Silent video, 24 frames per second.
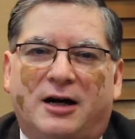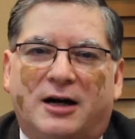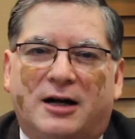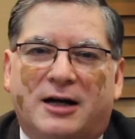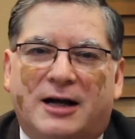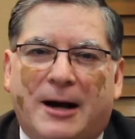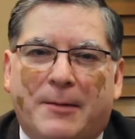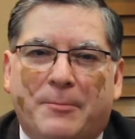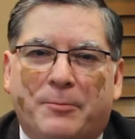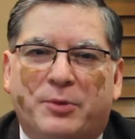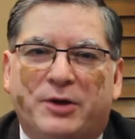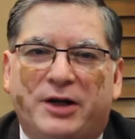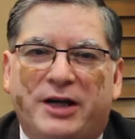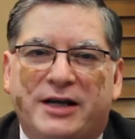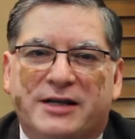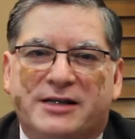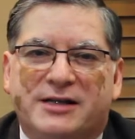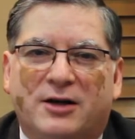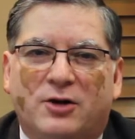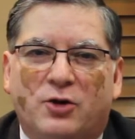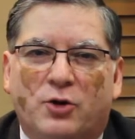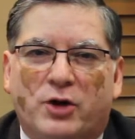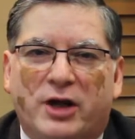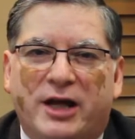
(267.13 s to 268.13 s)
companies
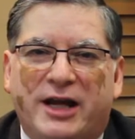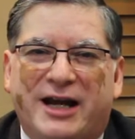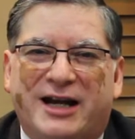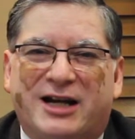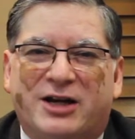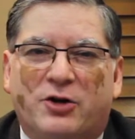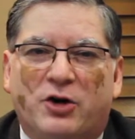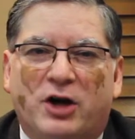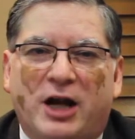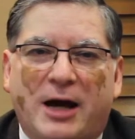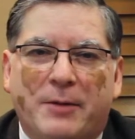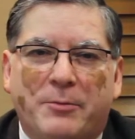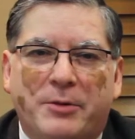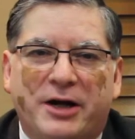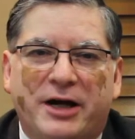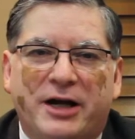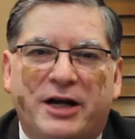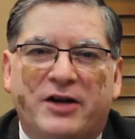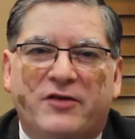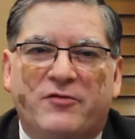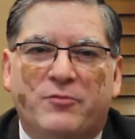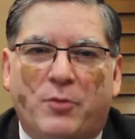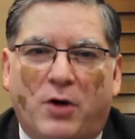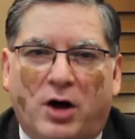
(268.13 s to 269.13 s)
are looking at
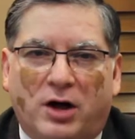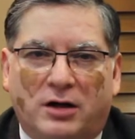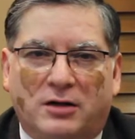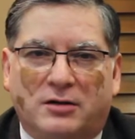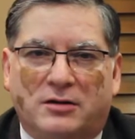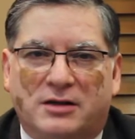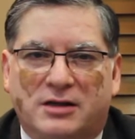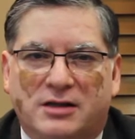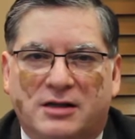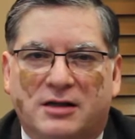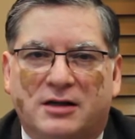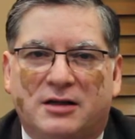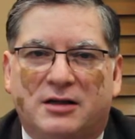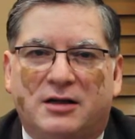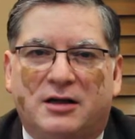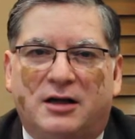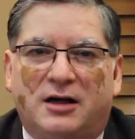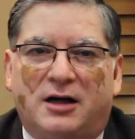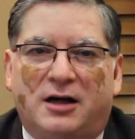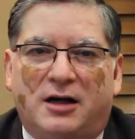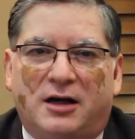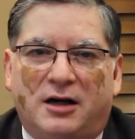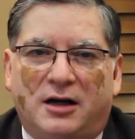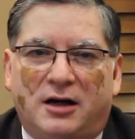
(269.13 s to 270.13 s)
collaborative models
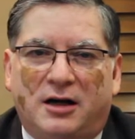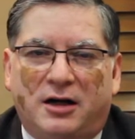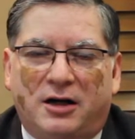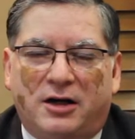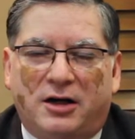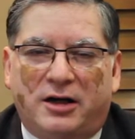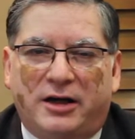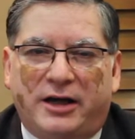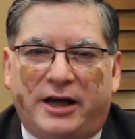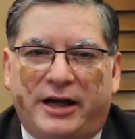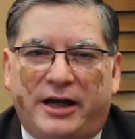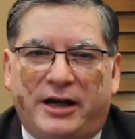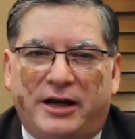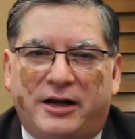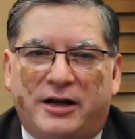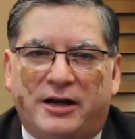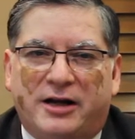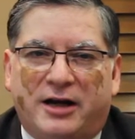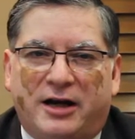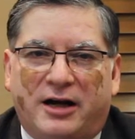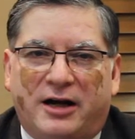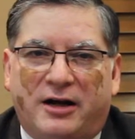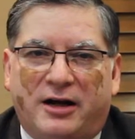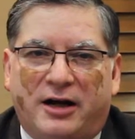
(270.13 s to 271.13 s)

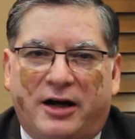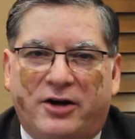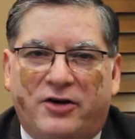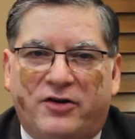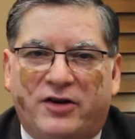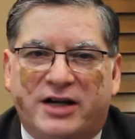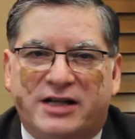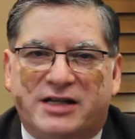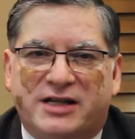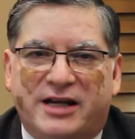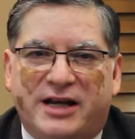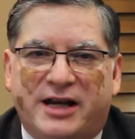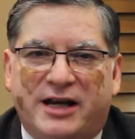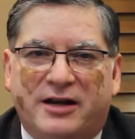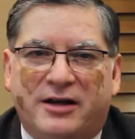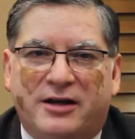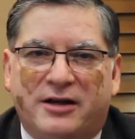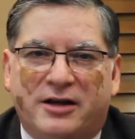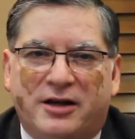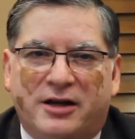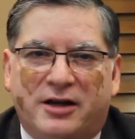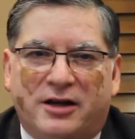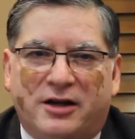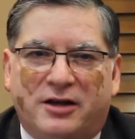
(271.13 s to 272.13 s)
in
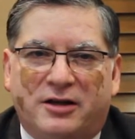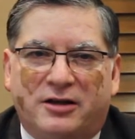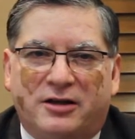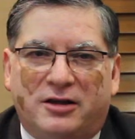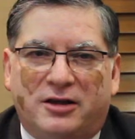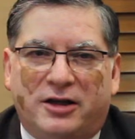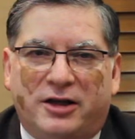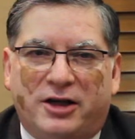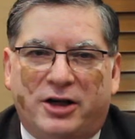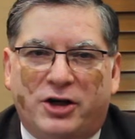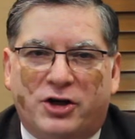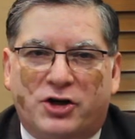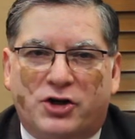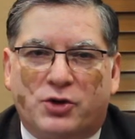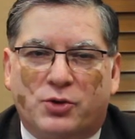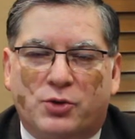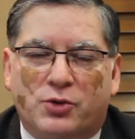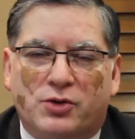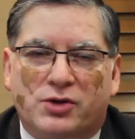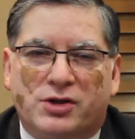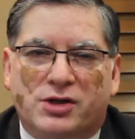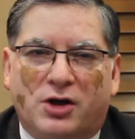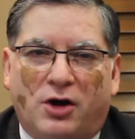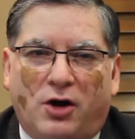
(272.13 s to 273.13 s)
addressing the
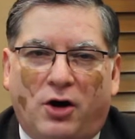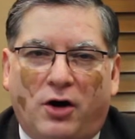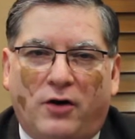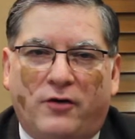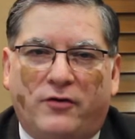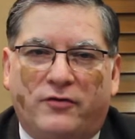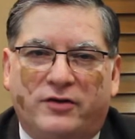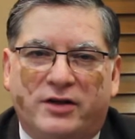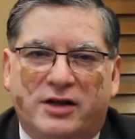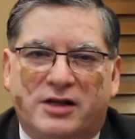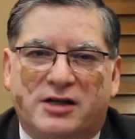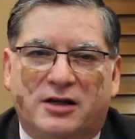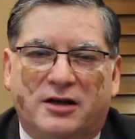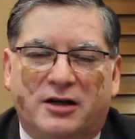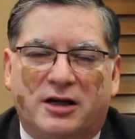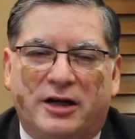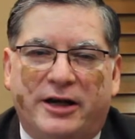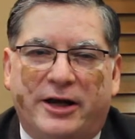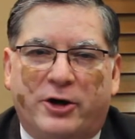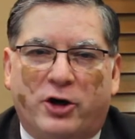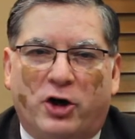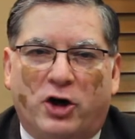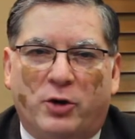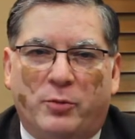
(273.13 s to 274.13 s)
issues of the
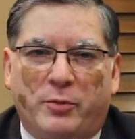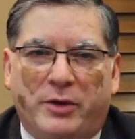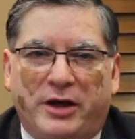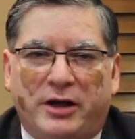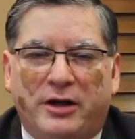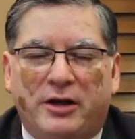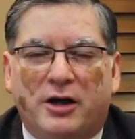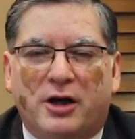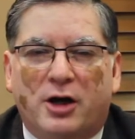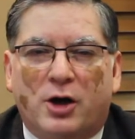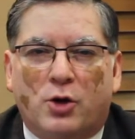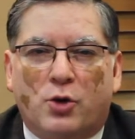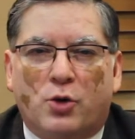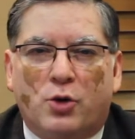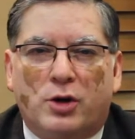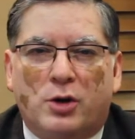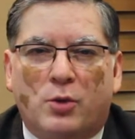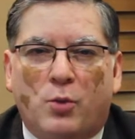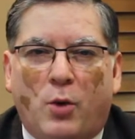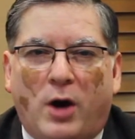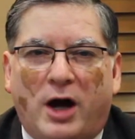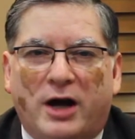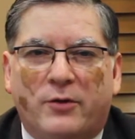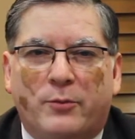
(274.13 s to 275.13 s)
circular economy.
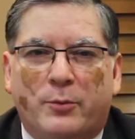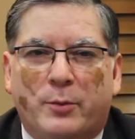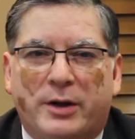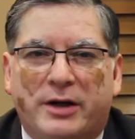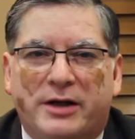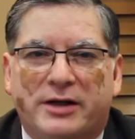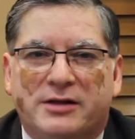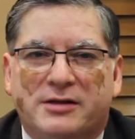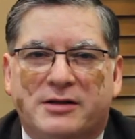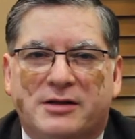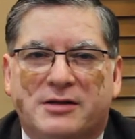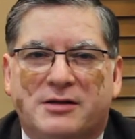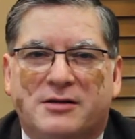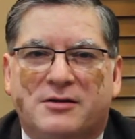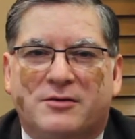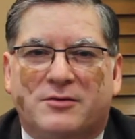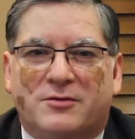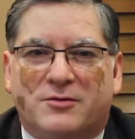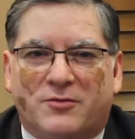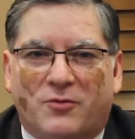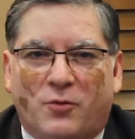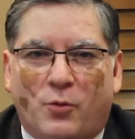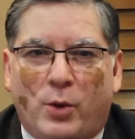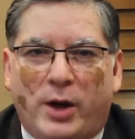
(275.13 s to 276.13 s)
Could one man's
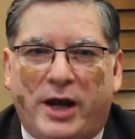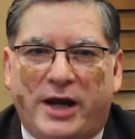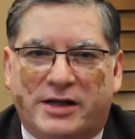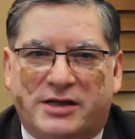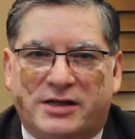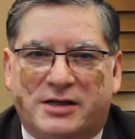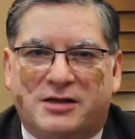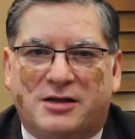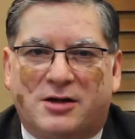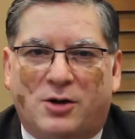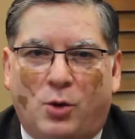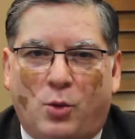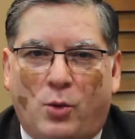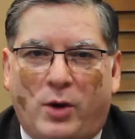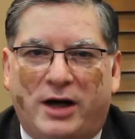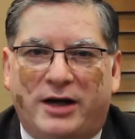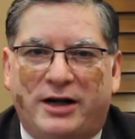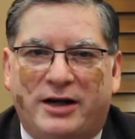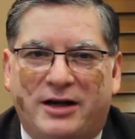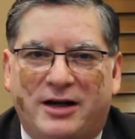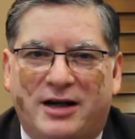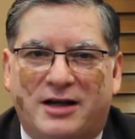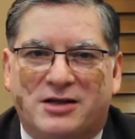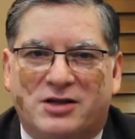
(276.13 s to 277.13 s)
waste or one
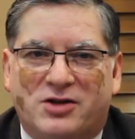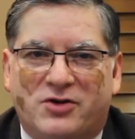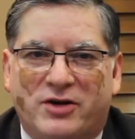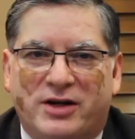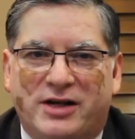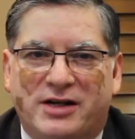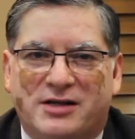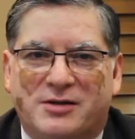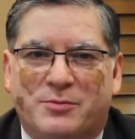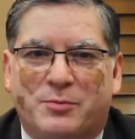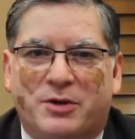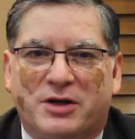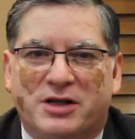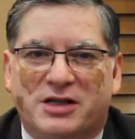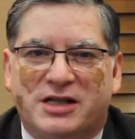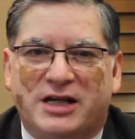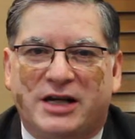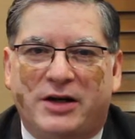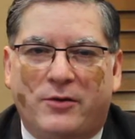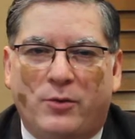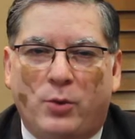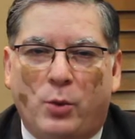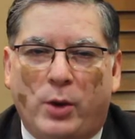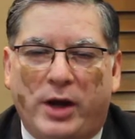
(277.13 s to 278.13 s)
industry's
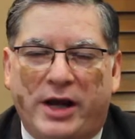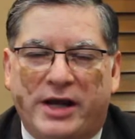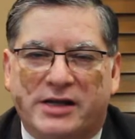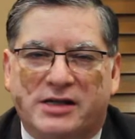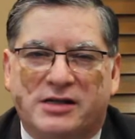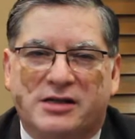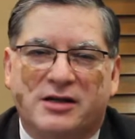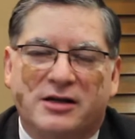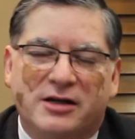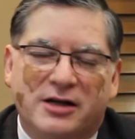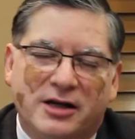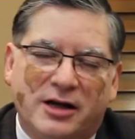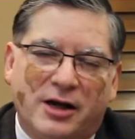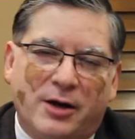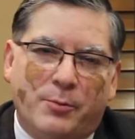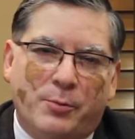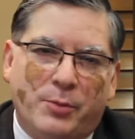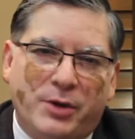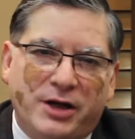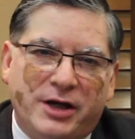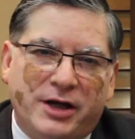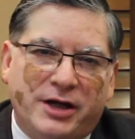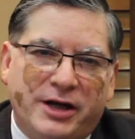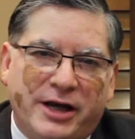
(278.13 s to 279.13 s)
perceived waste
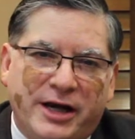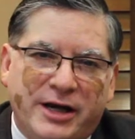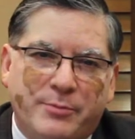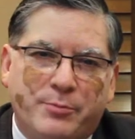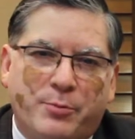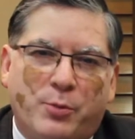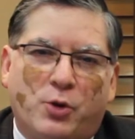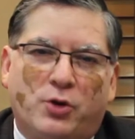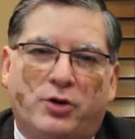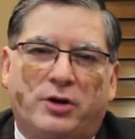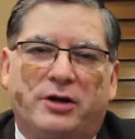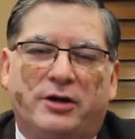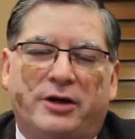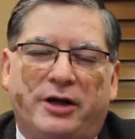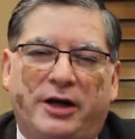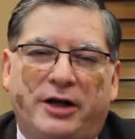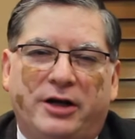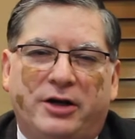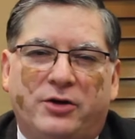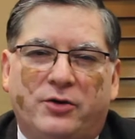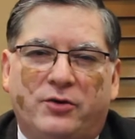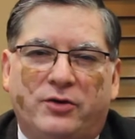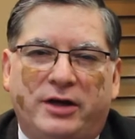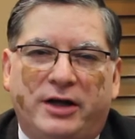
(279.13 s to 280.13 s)
be an input
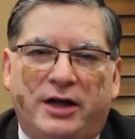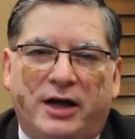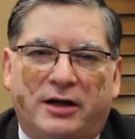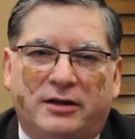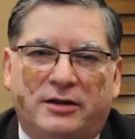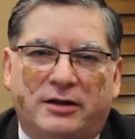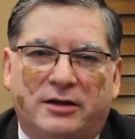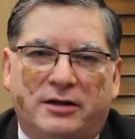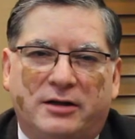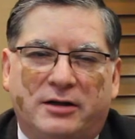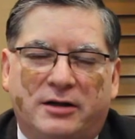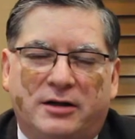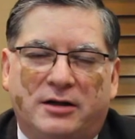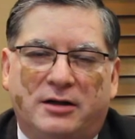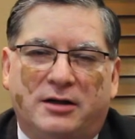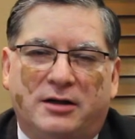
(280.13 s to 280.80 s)
into the other